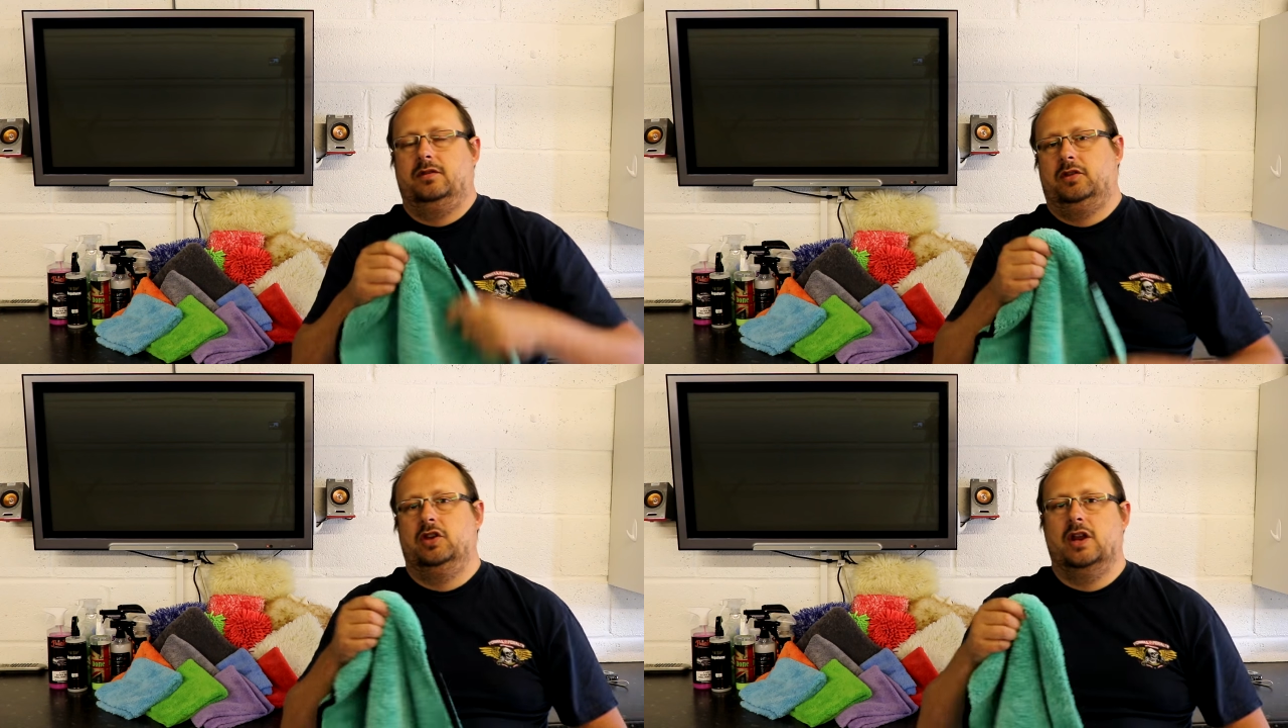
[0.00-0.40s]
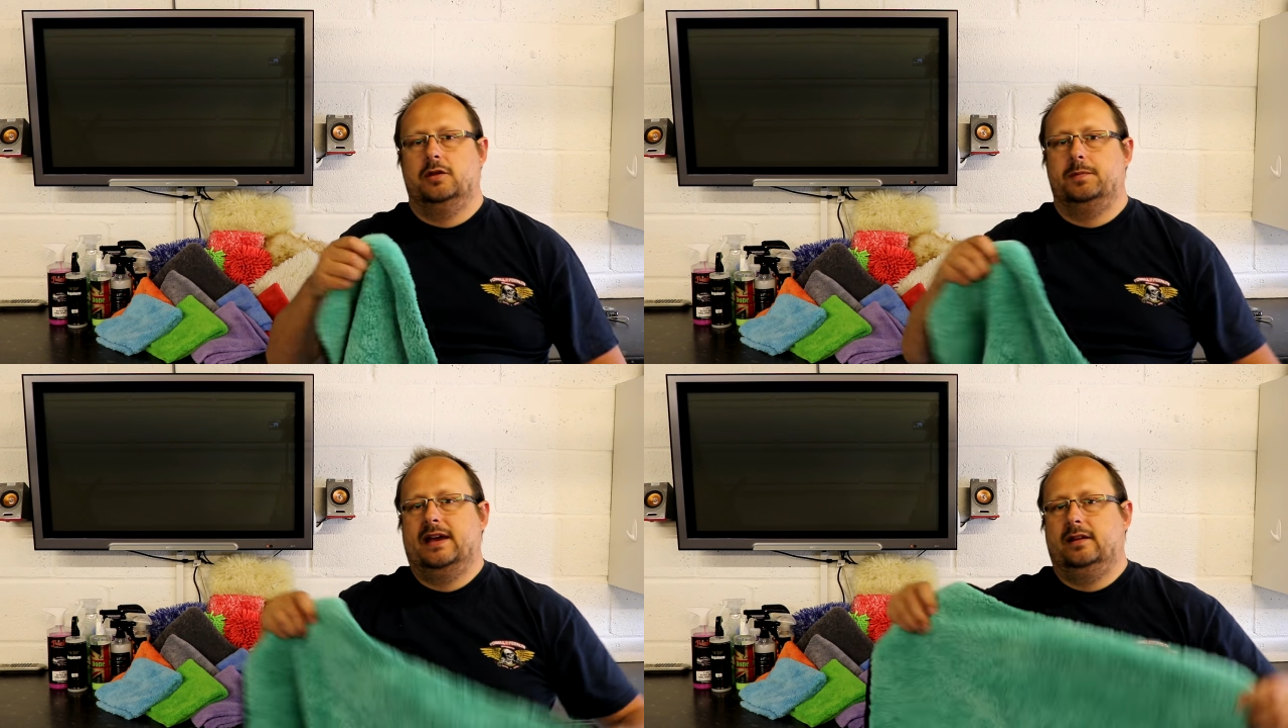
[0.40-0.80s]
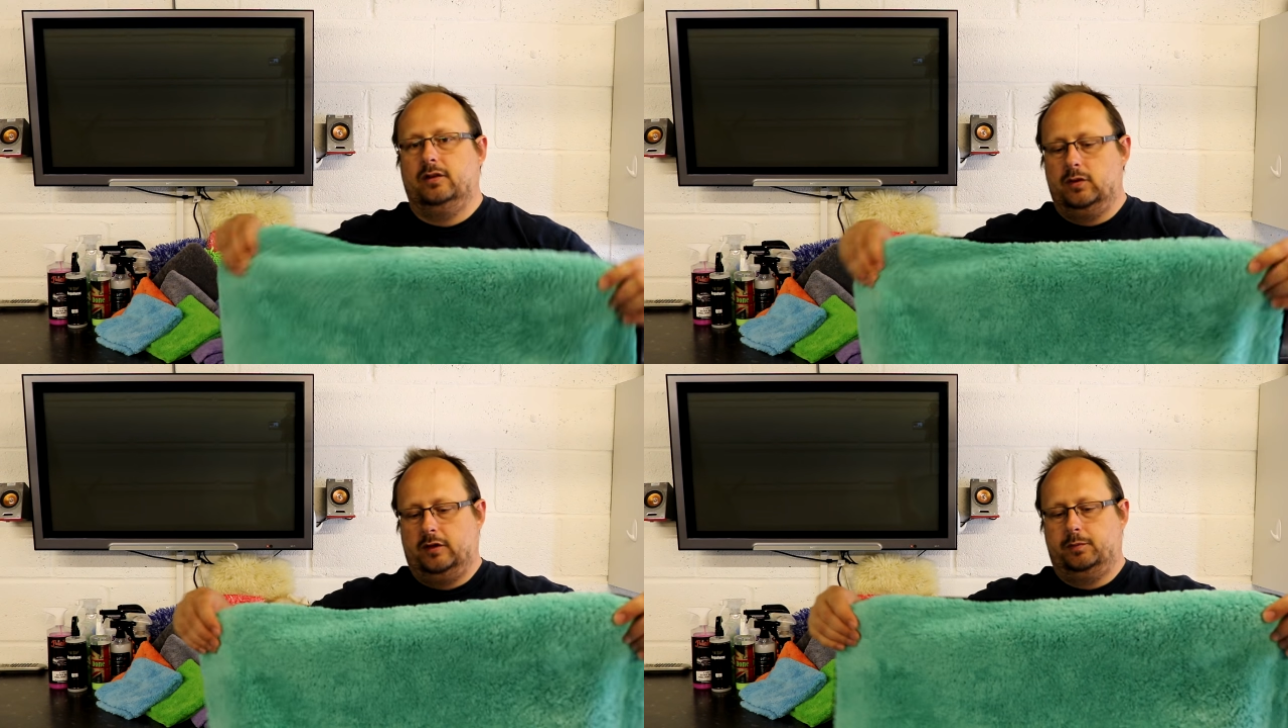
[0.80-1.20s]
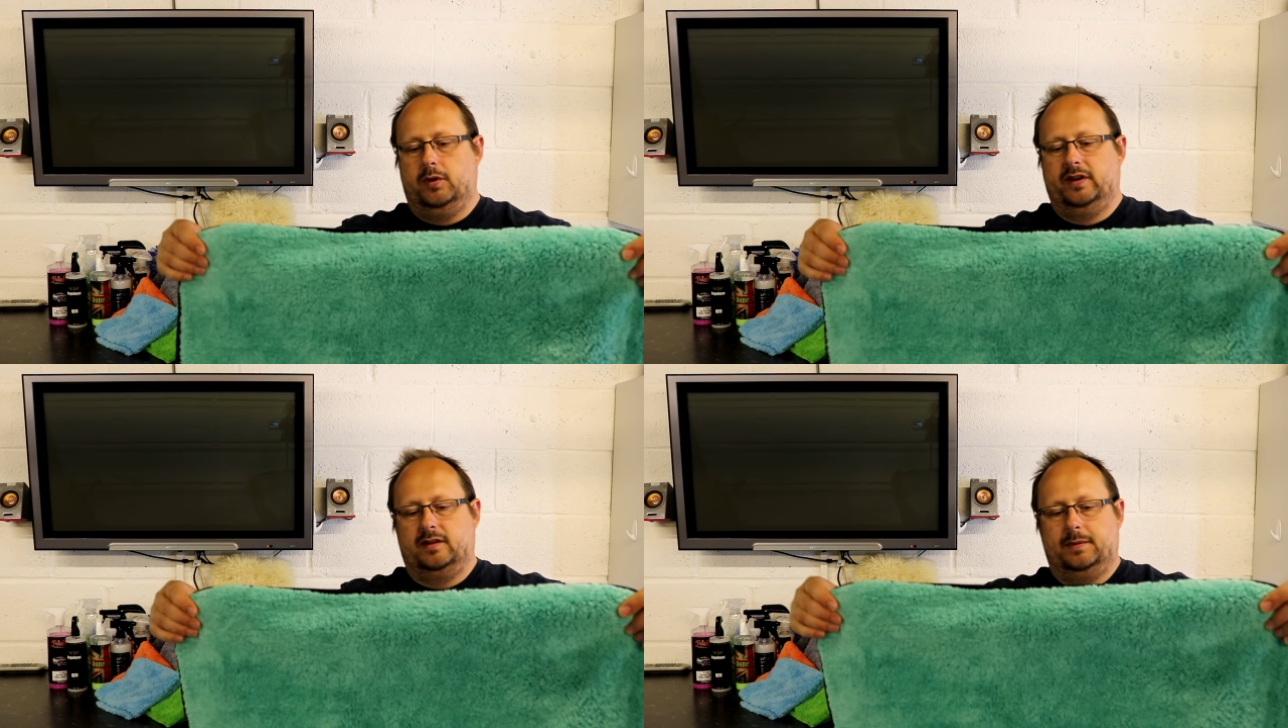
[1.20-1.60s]
you know, you'd be able to do those
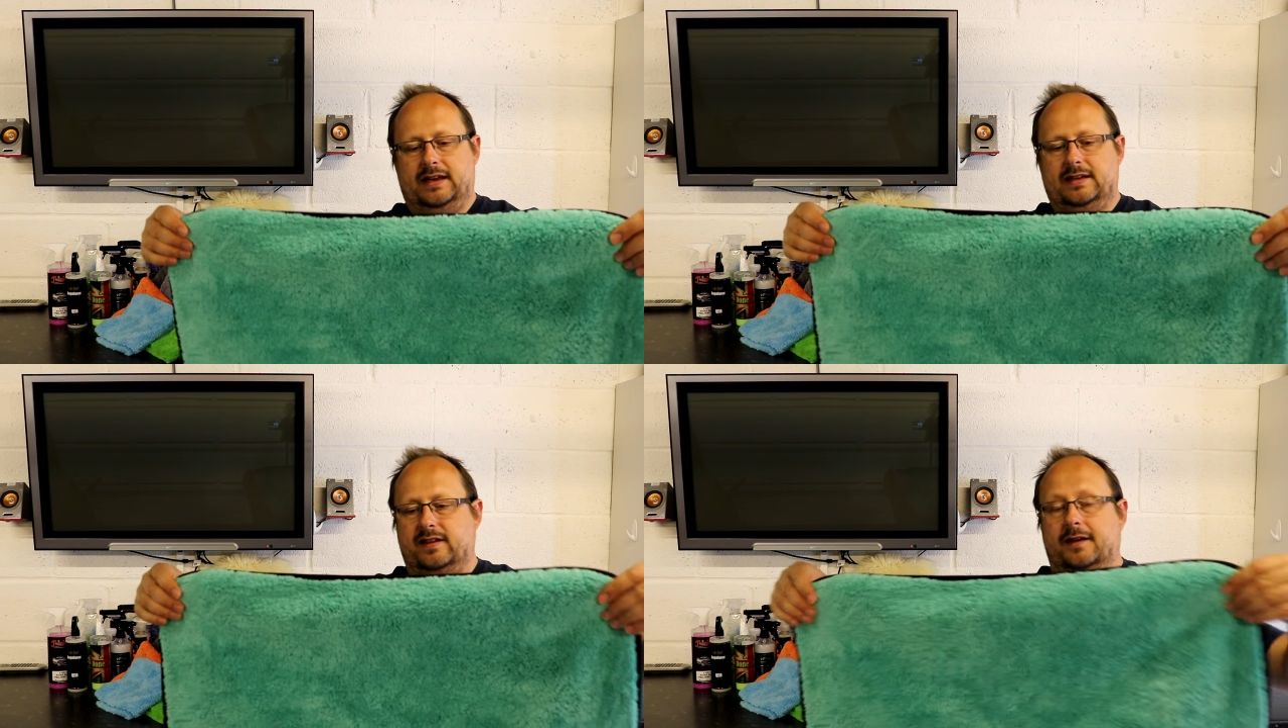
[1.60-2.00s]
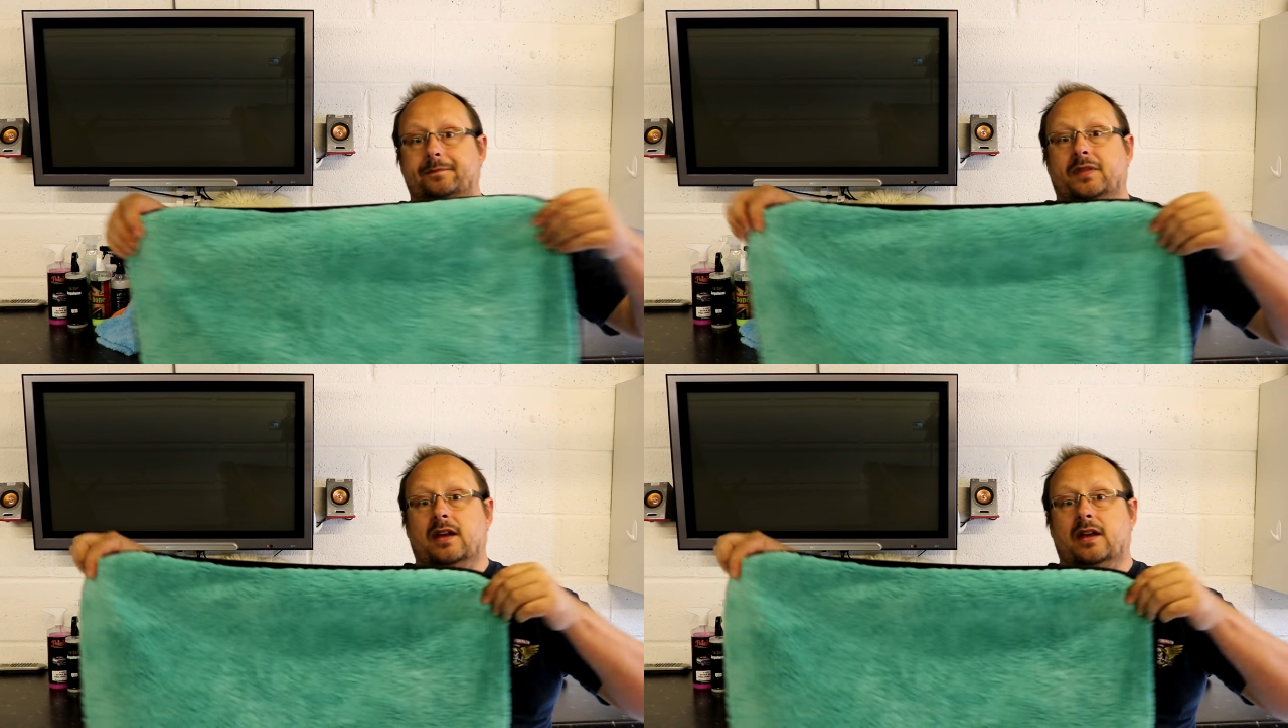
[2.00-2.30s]
bonnets a bit easier.